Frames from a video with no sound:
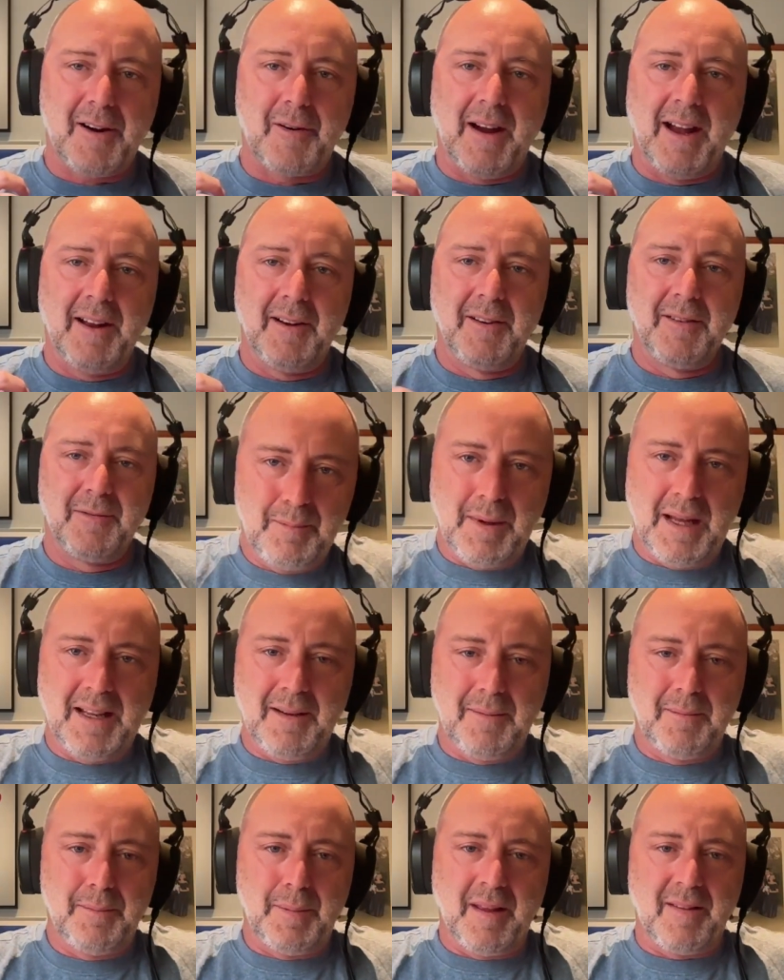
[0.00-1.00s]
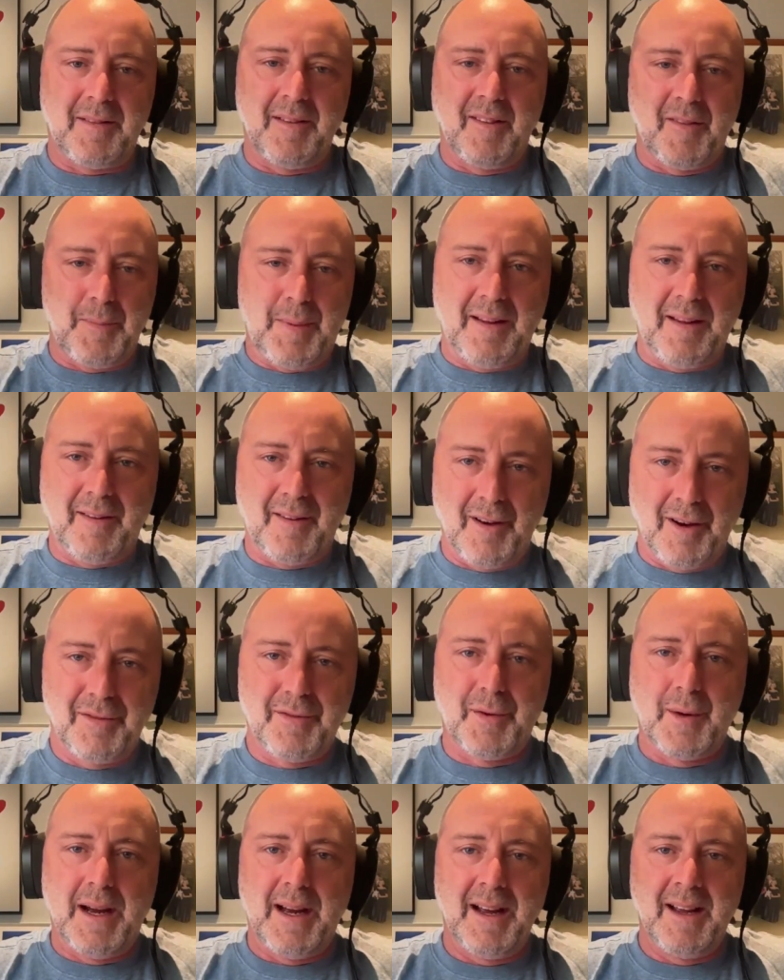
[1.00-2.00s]
background of big business, big
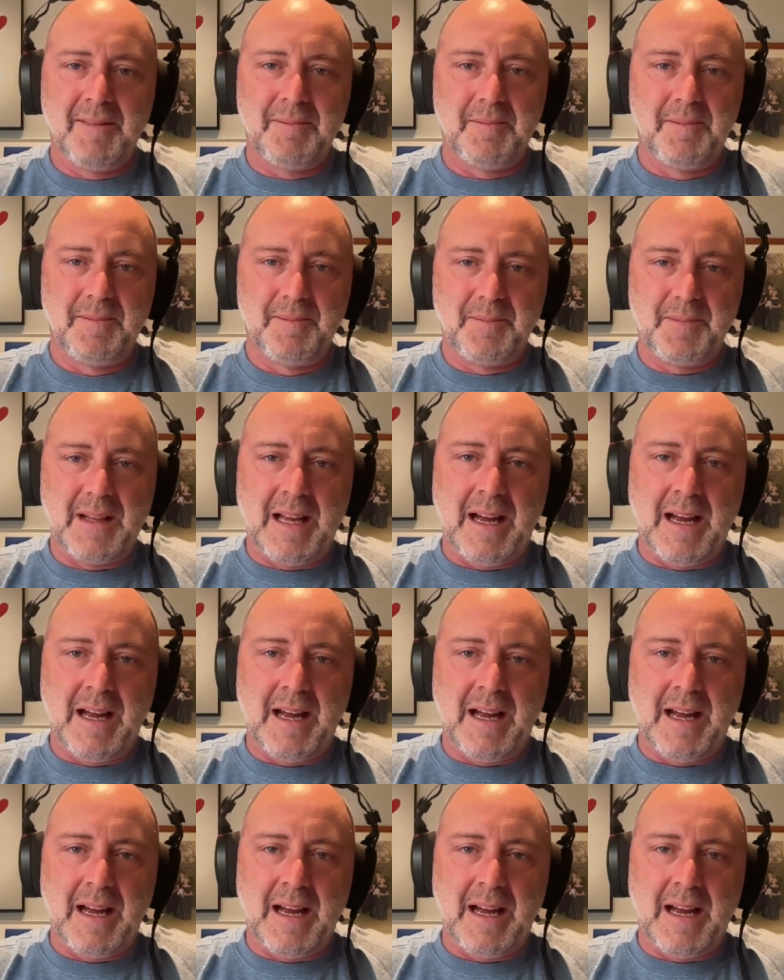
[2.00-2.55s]
software,